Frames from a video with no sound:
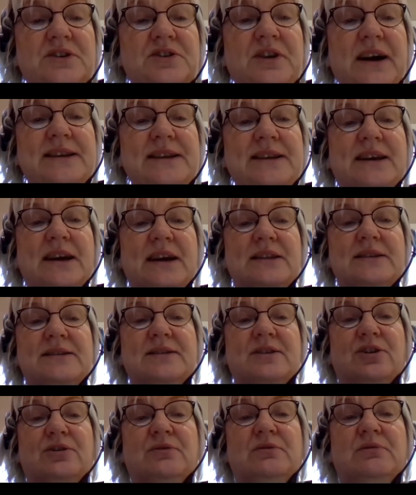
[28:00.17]
tried to get the
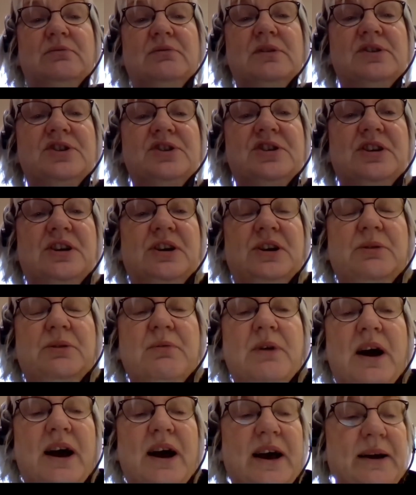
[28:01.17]
school
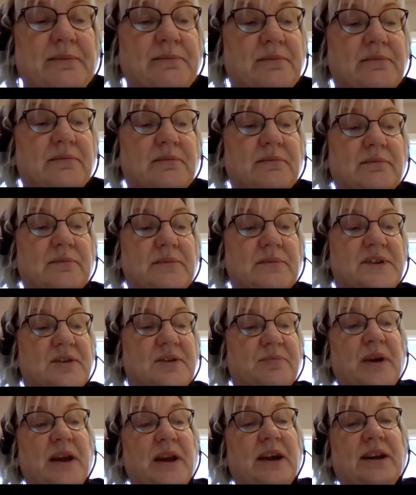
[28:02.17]
to
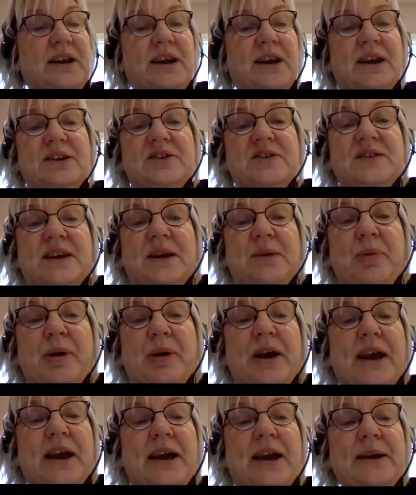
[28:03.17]
submit an
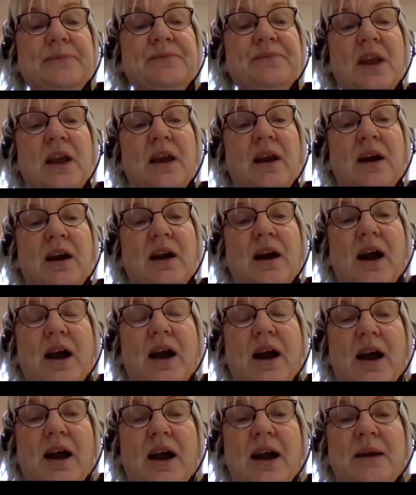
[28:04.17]
EHCP,
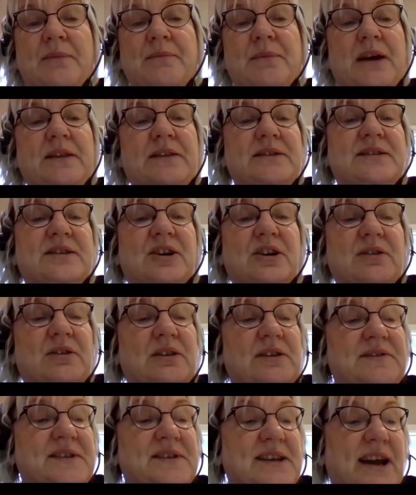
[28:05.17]
and the school
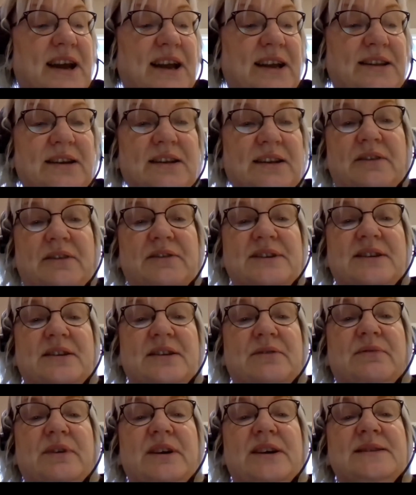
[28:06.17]
is saying that there isn't
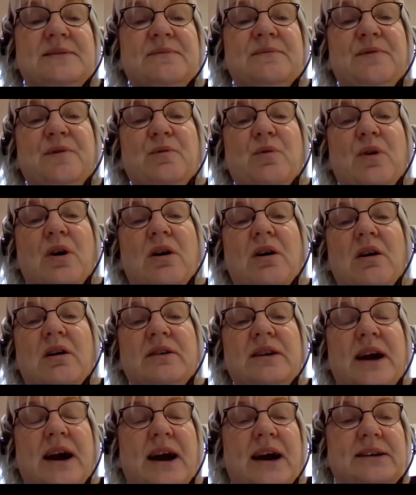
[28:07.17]
a reason for
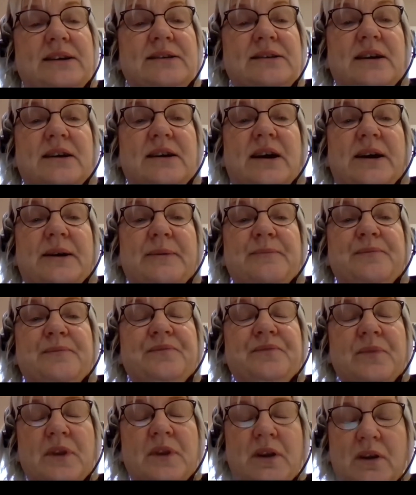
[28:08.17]
one, and
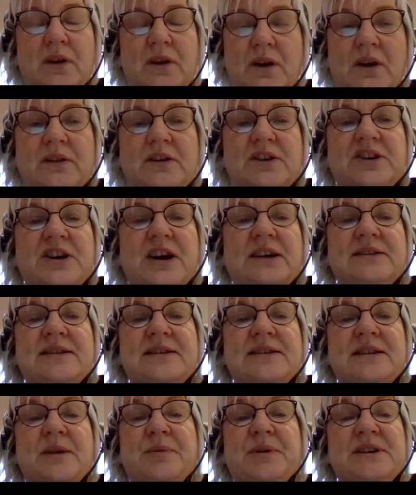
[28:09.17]
the child has
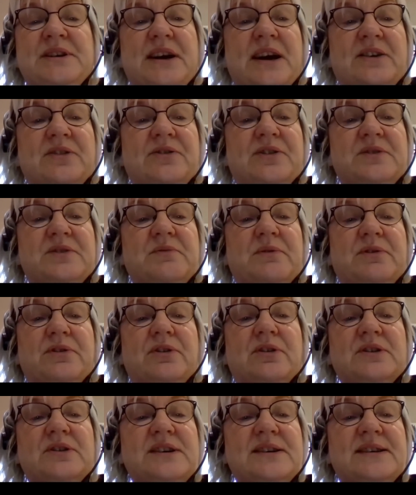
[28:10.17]
now been diagnosed with
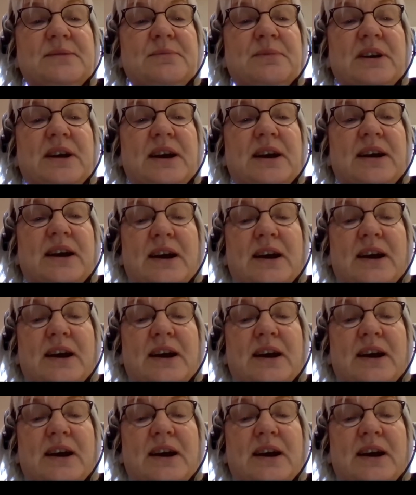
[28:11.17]
autism